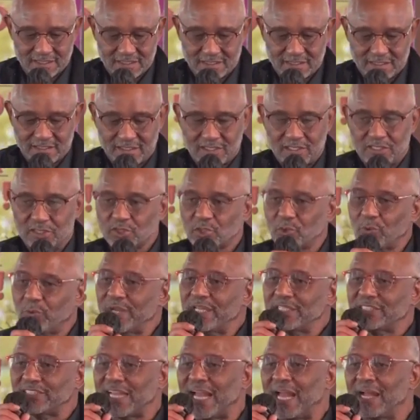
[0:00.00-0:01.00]
So reach
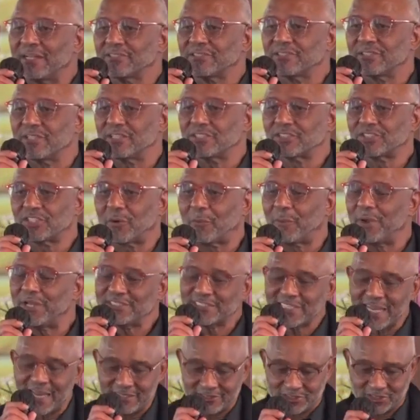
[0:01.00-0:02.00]
out to the church, reach out
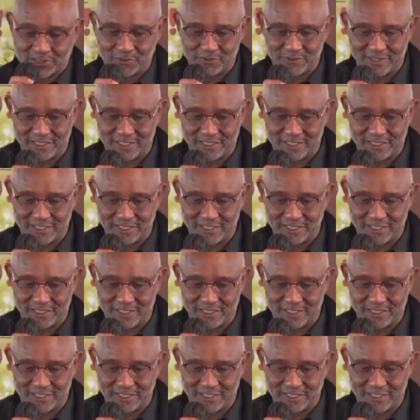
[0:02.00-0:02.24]
to us